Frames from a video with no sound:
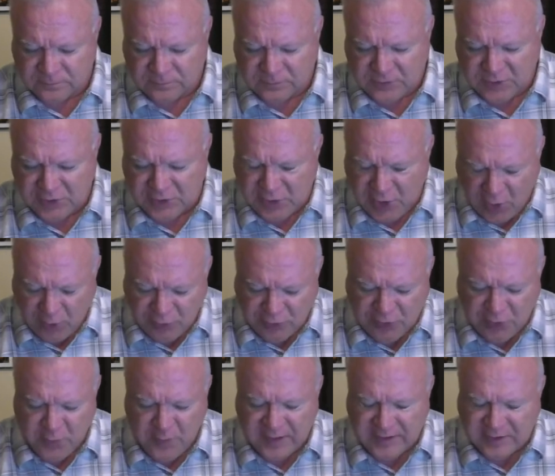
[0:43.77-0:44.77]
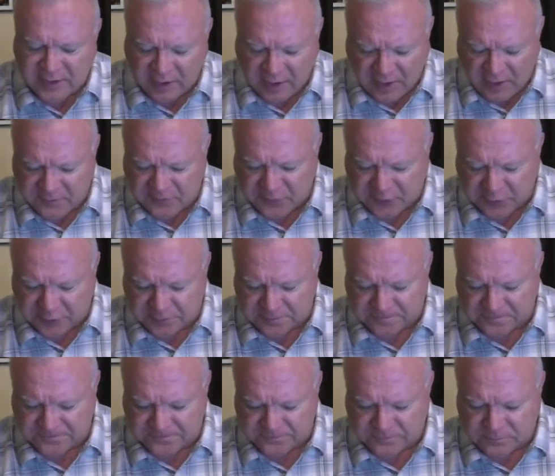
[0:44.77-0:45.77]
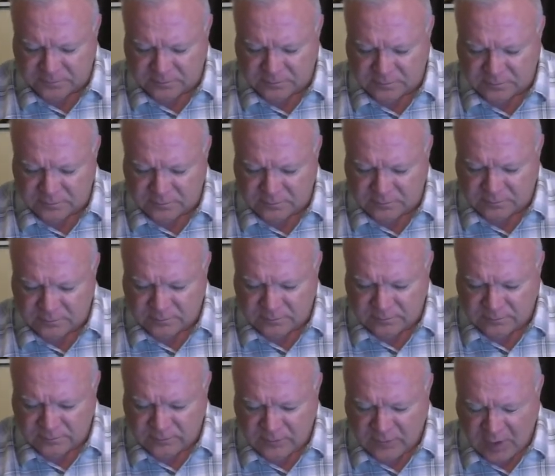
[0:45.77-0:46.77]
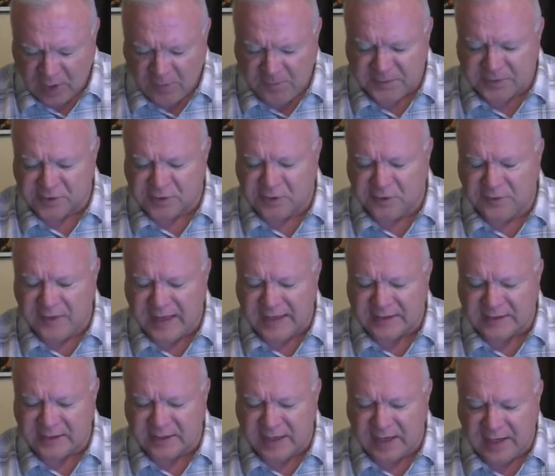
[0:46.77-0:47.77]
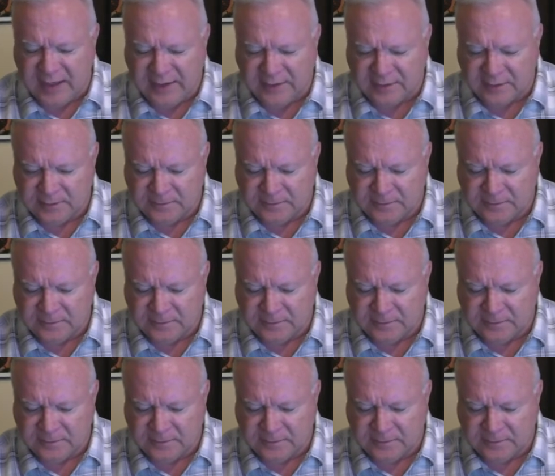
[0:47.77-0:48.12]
to know you and to love you. Help us do that tonight.